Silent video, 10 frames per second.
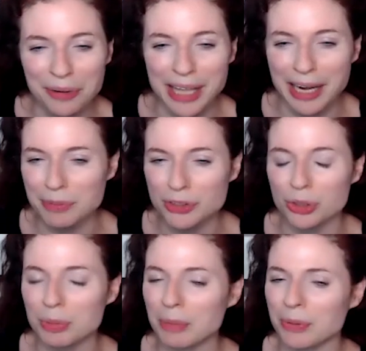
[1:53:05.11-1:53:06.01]
that
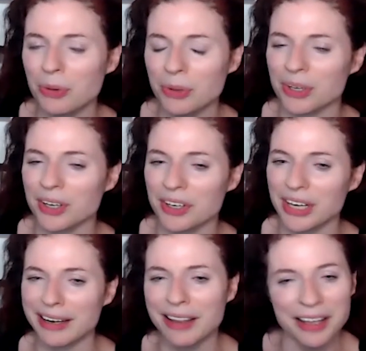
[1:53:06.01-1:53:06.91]
episode about poker
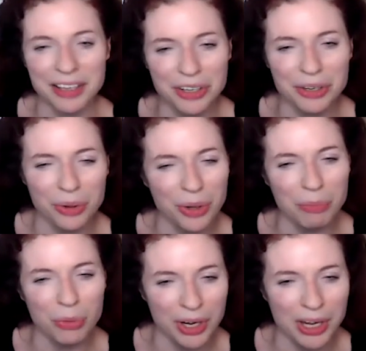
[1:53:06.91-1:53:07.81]
and like, a
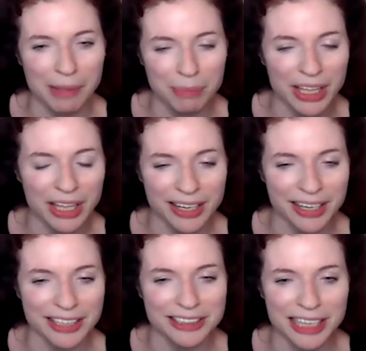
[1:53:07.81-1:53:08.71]
more complicated
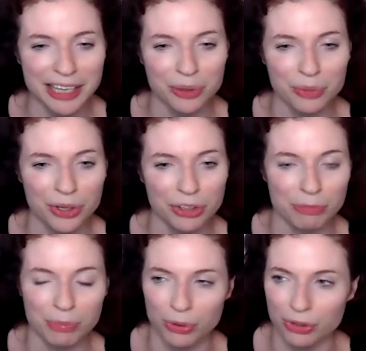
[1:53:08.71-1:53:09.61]
insider world
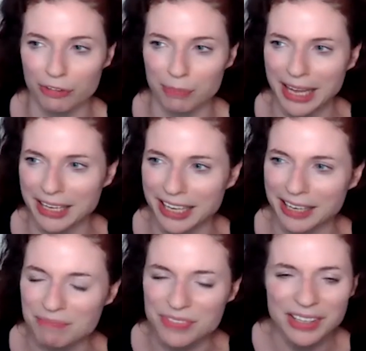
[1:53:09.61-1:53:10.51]
in poker of
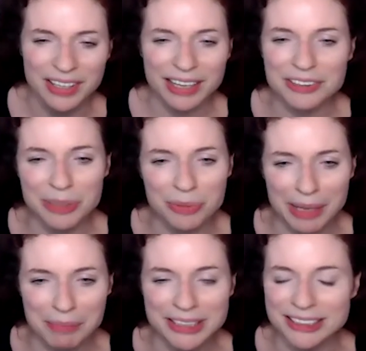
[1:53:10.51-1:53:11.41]
backing, I was like, well,
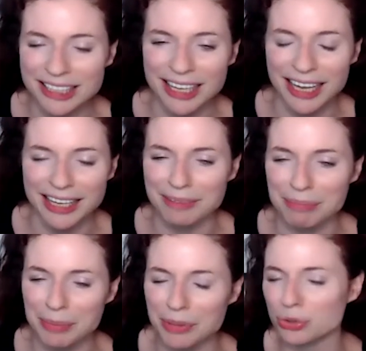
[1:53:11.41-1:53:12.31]
that means that like I can
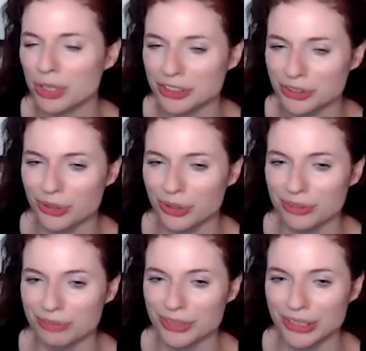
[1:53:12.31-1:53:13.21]
maybe trust
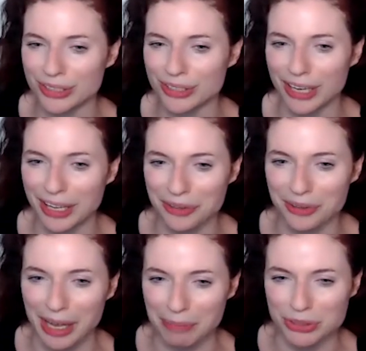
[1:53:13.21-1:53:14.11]
their
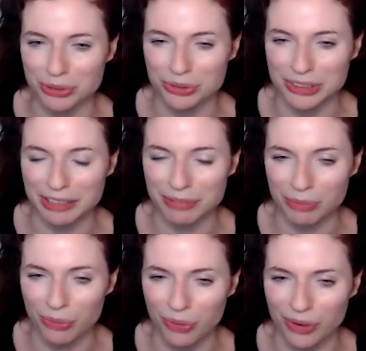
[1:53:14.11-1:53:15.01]
other episodes even
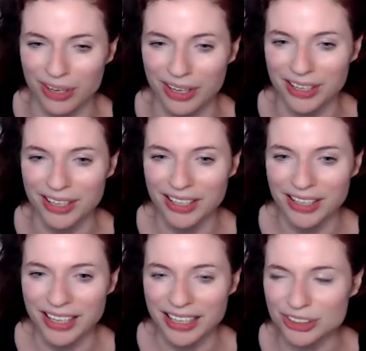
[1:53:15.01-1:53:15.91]
more.
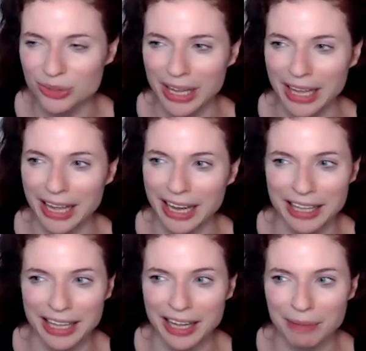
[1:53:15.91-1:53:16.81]
And so
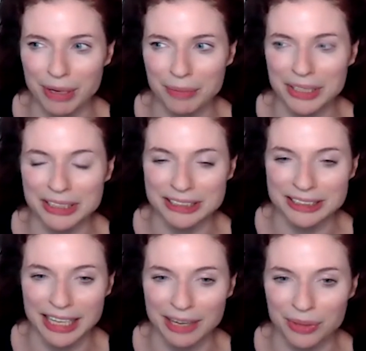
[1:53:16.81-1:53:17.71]
I probably listen
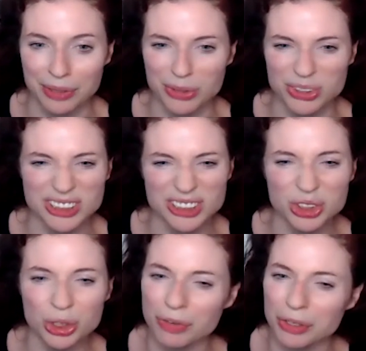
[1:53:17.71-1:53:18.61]
to that one the most.
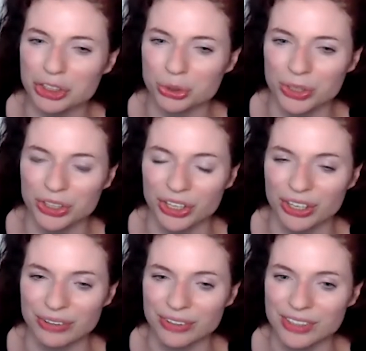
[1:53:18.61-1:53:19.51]
They're very short
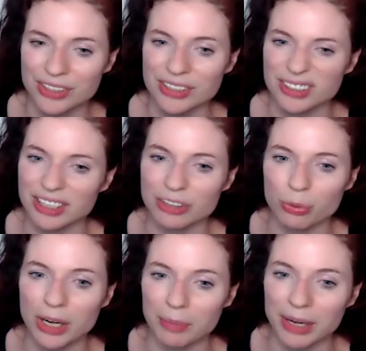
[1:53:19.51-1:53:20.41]
though, like
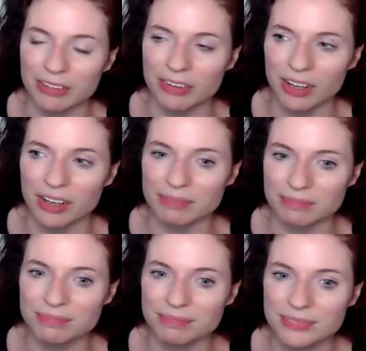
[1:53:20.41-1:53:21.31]
20 minutes long.
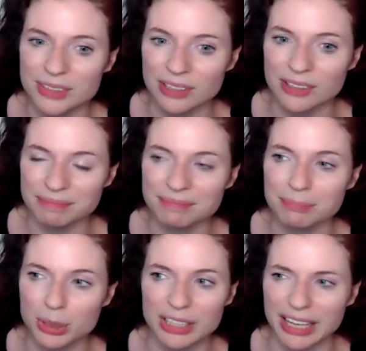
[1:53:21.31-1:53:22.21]
So,
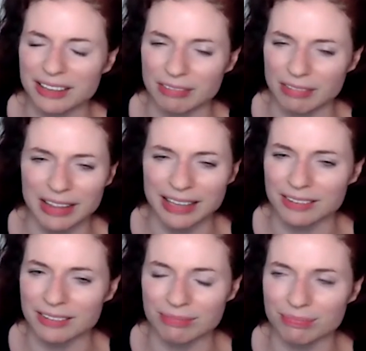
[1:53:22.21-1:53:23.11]
but yeah,
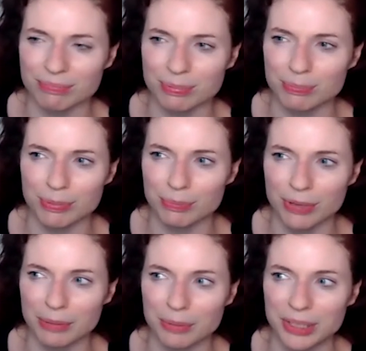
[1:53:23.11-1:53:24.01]
that's
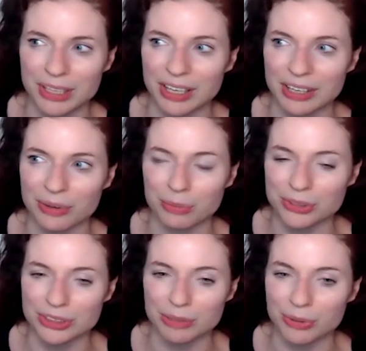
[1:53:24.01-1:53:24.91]
probably like
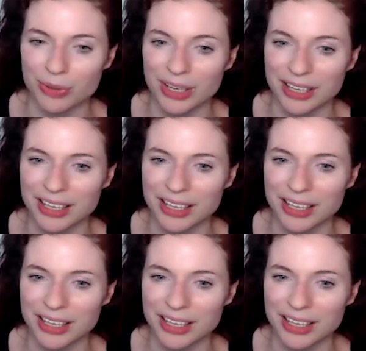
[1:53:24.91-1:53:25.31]
almost number one.